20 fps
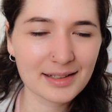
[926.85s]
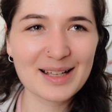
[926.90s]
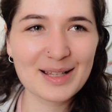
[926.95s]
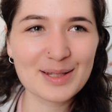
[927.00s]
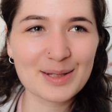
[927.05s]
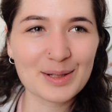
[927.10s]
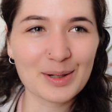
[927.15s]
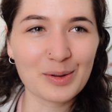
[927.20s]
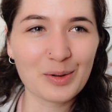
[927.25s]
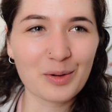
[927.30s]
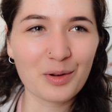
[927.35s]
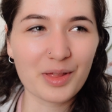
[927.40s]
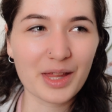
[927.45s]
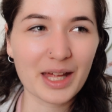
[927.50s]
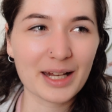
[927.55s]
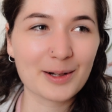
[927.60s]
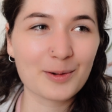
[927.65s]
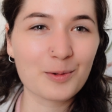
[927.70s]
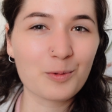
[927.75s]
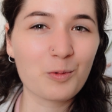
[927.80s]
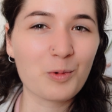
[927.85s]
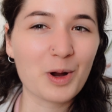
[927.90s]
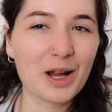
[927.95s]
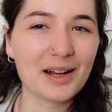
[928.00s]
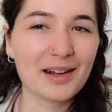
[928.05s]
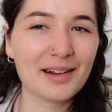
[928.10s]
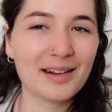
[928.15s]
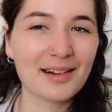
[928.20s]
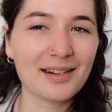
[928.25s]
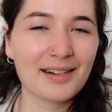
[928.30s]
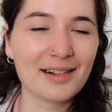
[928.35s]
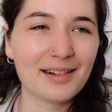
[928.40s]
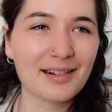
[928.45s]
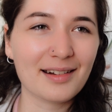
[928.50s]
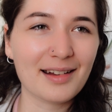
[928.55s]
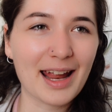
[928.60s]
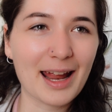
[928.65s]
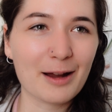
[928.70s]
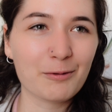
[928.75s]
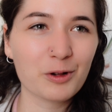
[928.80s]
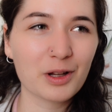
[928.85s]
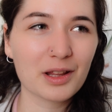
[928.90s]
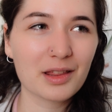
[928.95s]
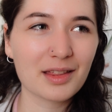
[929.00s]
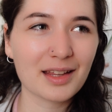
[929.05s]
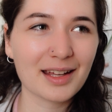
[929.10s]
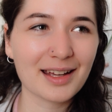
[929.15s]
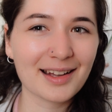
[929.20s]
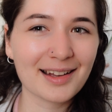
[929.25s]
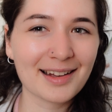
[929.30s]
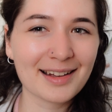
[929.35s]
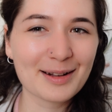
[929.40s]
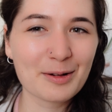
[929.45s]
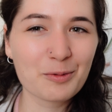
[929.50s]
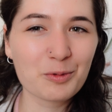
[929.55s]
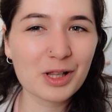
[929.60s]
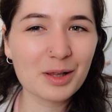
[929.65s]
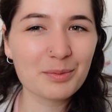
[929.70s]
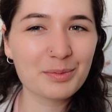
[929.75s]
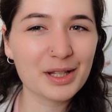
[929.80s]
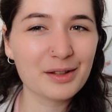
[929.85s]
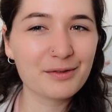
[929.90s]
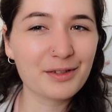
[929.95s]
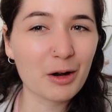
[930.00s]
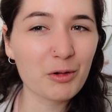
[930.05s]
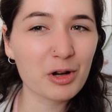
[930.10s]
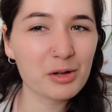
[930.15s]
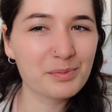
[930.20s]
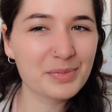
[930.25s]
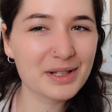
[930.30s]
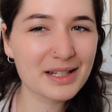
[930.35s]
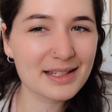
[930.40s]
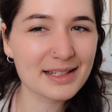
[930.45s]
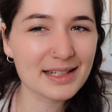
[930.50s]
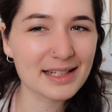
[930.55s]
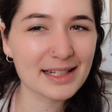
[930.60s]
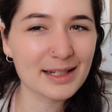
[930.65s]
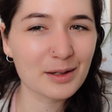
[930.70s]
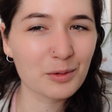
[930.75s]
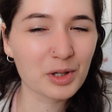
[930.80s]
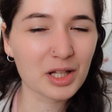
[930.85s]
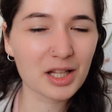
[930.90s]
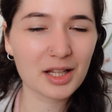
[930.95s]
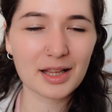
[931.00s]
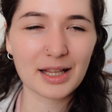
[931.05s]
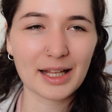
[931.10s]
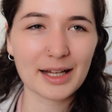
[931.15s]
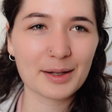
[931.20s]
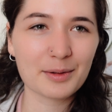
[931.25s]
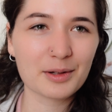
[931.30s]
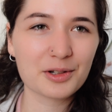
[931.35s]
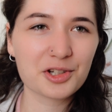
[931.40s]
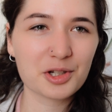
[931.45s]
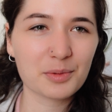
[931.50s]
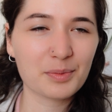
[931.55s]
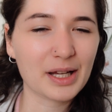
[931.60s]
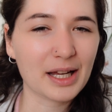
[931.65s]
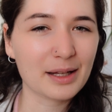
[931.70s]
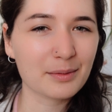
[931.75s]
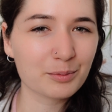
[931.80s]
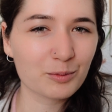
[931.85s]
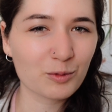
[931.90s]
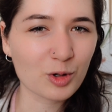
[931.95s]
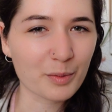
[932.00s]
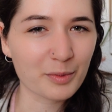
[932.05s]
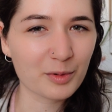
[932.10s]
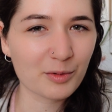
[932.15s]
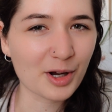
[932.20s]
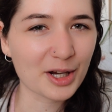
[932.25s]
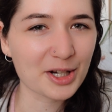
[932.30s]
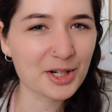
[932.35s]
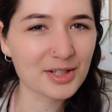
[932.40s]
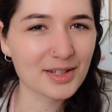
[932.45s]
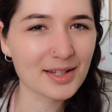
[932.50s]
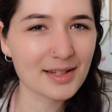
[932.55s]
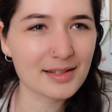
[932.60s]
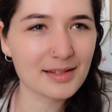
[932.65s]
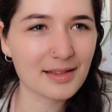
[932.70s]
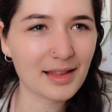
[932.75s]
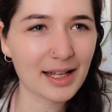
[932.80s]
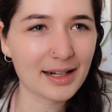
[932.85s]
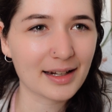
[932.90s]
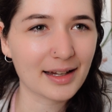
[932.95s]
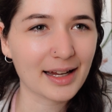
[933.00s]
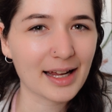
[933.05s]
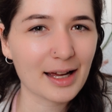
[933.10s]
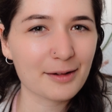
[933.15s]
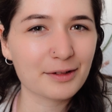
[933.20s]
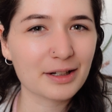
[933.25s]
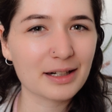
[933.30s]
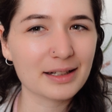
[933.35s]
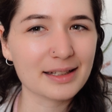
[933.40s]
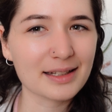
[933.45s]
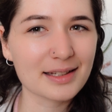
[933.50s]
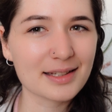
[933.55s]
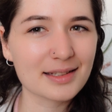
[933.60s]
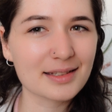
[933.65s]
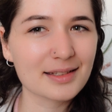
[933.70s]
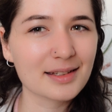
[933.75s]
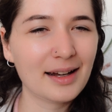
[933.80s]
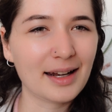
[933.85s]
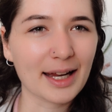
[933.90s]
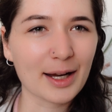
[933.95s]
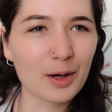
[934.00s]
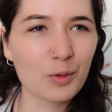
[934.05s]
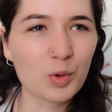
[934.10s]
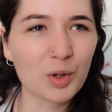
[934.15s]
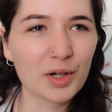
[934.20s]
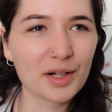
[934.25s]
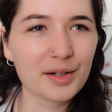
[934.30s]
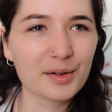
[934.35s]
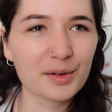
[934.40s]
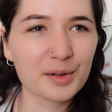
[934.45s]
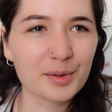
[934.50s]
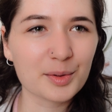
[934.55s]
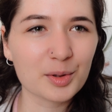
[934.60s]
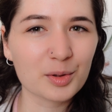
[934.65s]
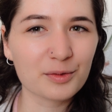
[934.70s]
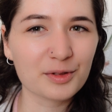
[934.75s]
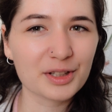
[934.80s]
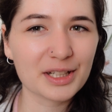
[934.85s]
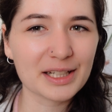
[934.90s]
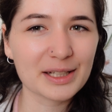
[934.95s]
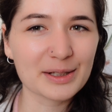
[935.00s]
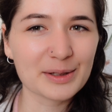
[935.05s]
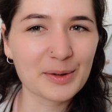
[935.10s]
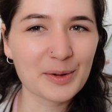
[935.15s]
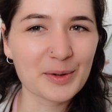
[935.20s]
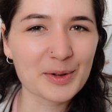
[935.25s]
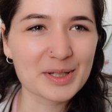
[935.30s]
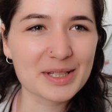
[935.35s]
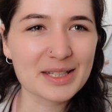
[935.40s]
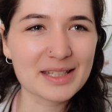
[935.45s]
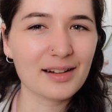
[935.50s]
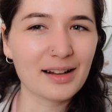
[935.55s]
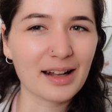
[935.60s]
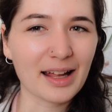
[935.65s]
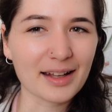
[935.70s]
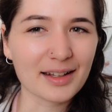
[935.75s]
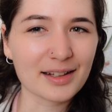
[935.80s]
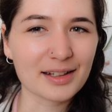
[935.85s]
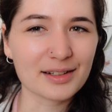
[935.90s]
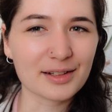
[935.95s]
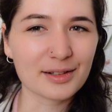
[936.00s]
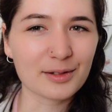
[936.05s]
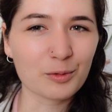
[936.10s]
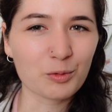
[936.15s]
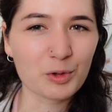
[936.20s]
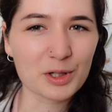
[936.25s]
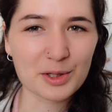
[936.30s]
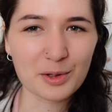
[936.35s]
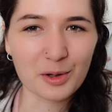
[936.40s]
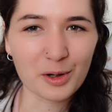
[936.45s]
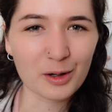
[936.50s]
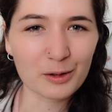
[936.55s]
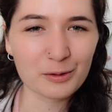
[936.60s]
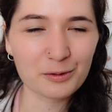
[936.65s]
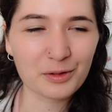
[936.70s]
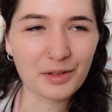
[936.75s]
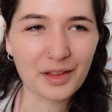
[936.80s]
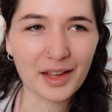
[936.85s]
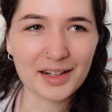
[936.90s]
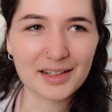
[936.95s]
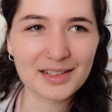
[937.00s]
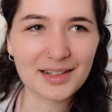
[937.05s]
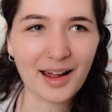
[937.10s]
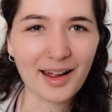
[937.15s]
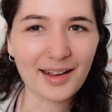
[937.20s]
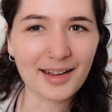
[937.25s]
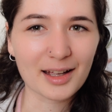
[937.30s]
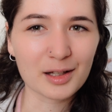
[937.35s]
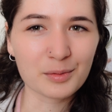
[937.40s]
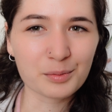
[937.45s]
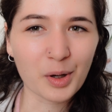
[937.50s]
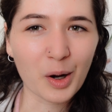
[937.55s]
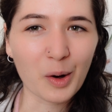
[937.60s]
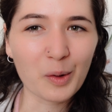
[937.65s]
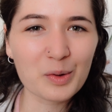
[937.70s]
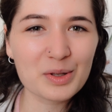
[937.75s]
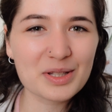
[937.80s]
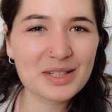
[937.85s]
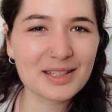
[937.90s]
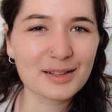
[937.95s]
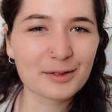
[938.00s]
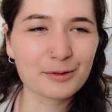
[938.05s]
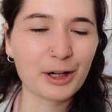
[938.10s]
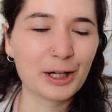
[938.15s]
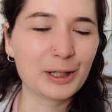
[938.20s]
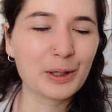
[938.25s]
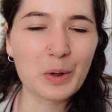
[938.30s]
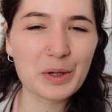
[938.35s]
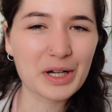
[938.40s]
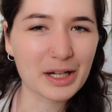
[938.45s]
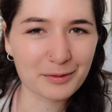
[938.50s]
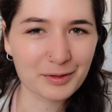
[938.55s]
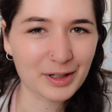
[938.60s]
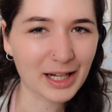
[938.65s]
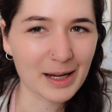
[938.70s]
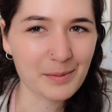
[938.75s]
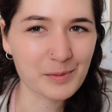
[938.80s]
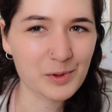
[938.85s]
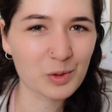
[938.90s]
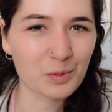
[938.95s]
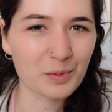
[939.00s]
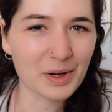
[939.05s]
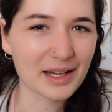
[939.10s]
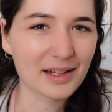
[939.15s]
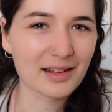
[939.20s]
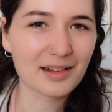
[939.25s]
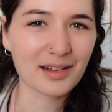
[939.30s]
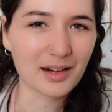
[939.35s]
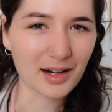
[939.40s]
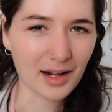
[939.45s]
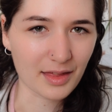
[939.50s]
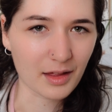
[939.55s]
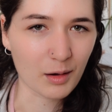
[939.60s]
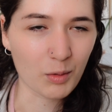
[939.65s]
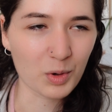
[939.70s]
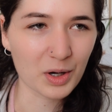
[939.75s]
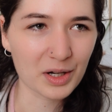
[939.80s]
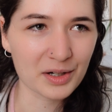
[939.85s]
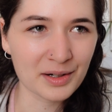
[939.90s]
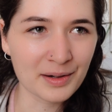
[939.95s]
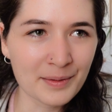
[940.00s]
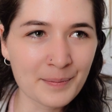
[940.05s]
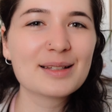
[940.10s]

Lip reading: So that when everything will be very busy with like Japan preparations, that I have at least like 1 or 2 videos like in reserve that I can post if I don't have time to make another one.